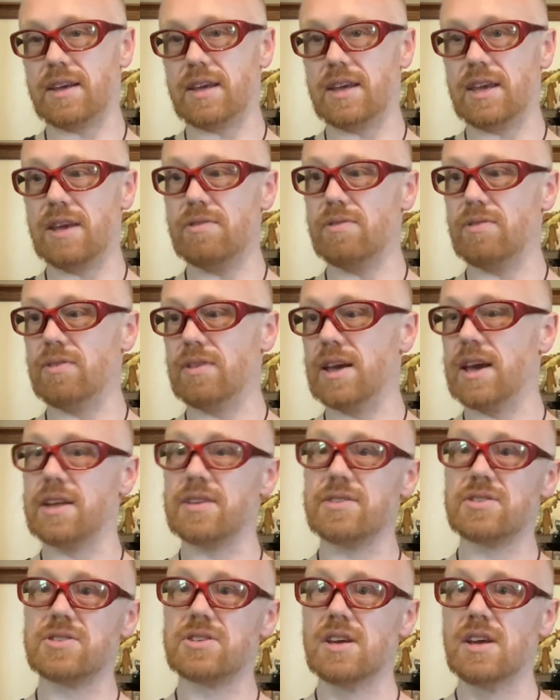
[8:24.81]
evil
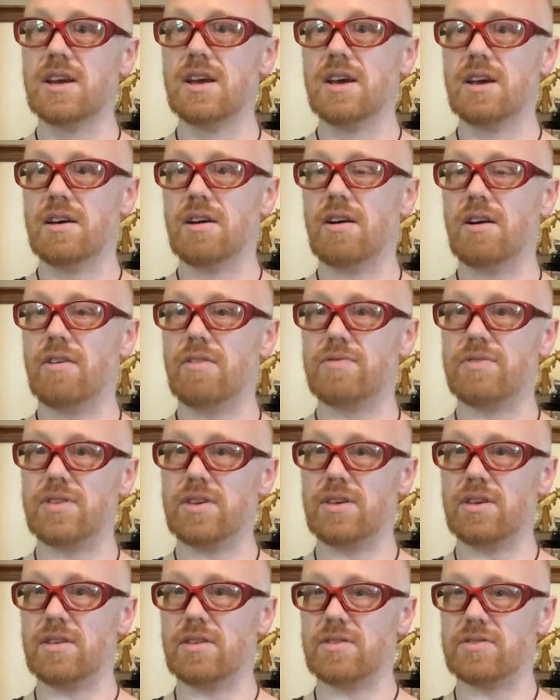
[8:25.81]
lands of
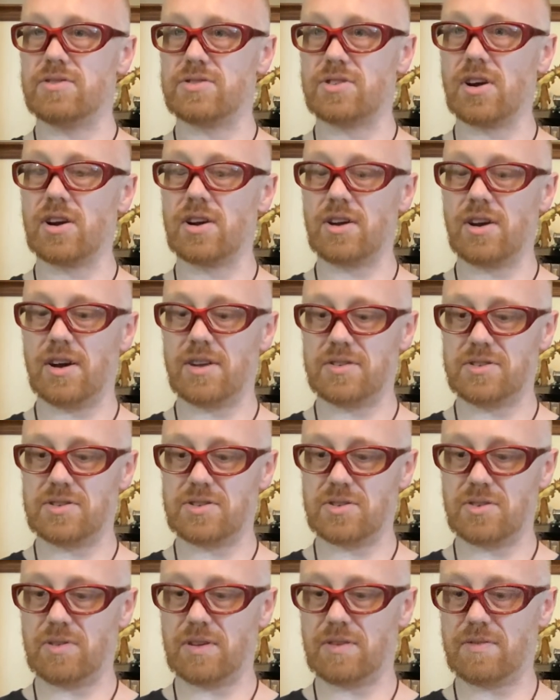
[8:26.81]
the Zargon.
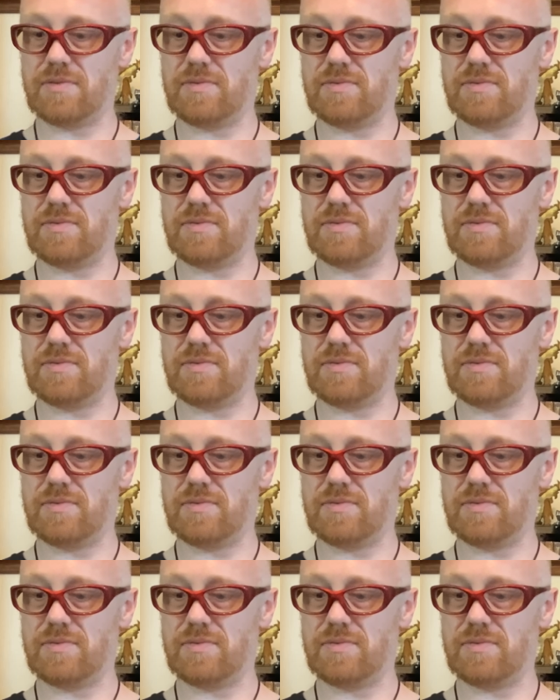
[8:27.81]
So, like,